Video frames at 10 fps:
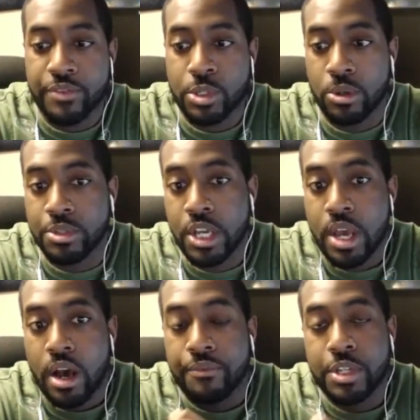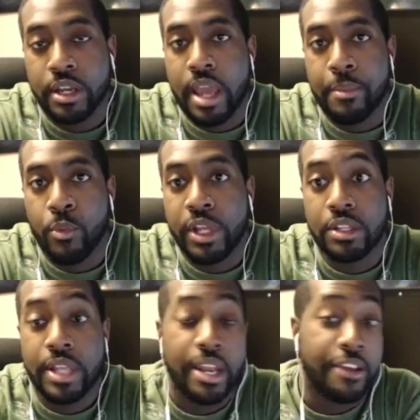episodes of Tech Habit
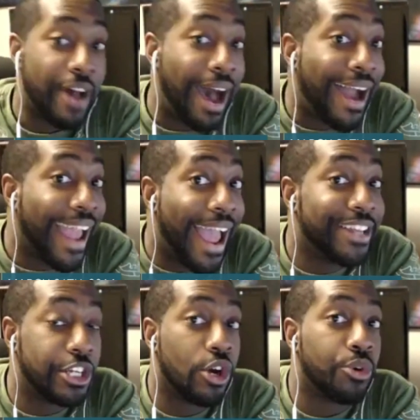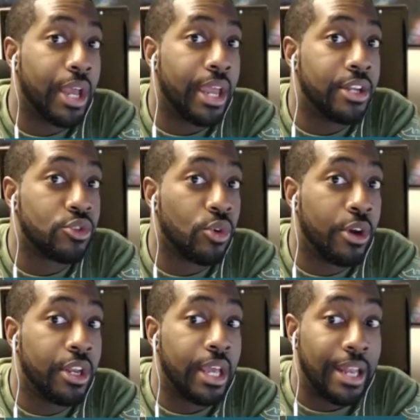Weekly that if I had to go to
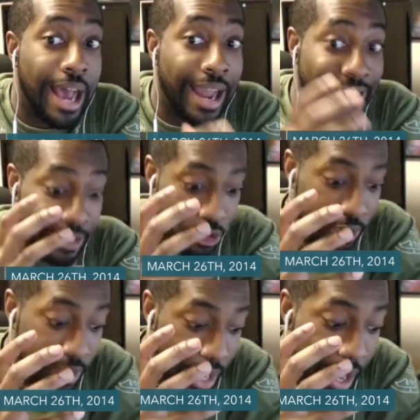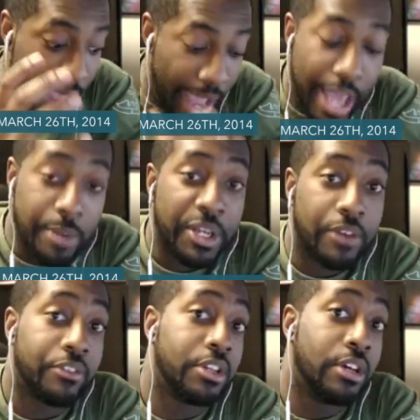Android and I literally had to pick
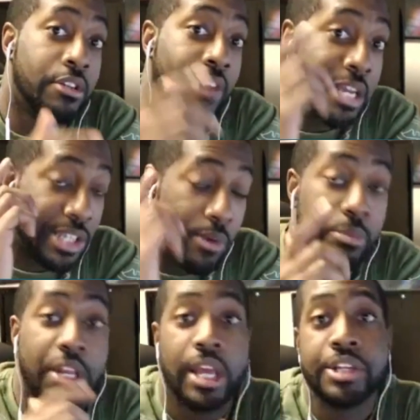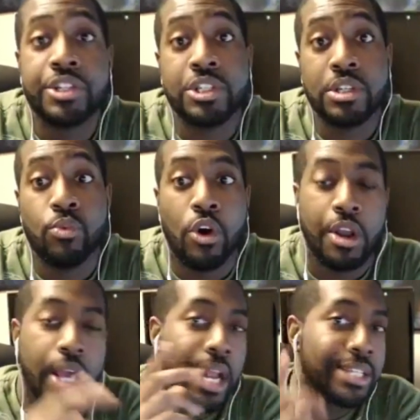a device, it would be the HTC
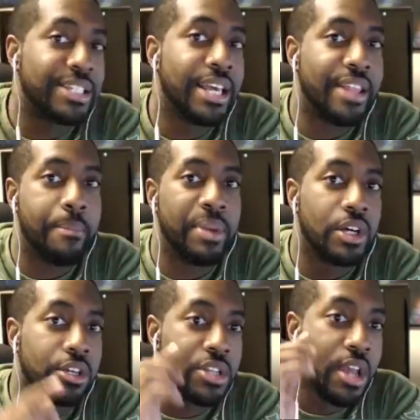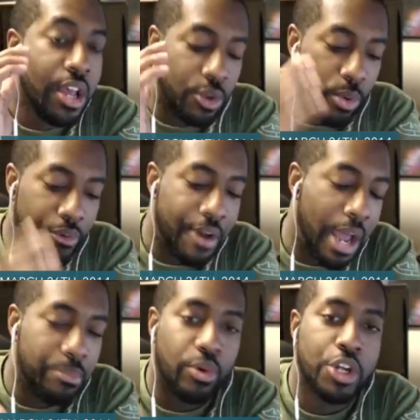One. And I said that because the
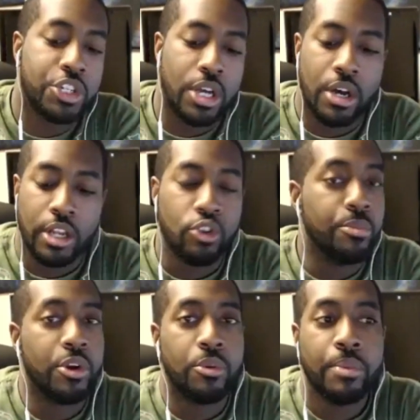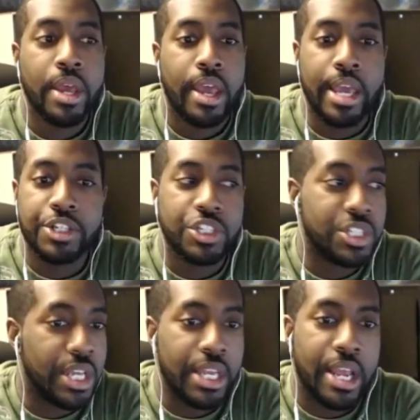refined brushed aluminum
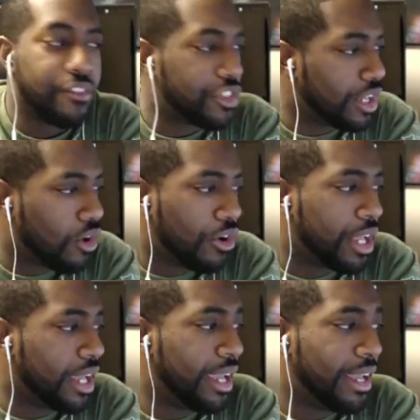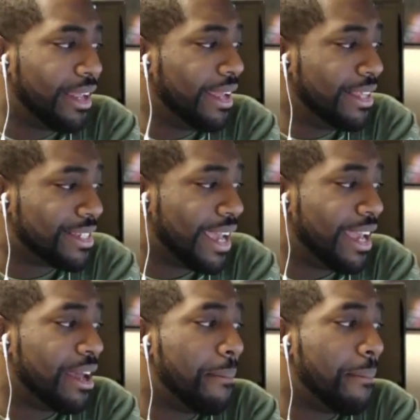edges and everything on it, it is an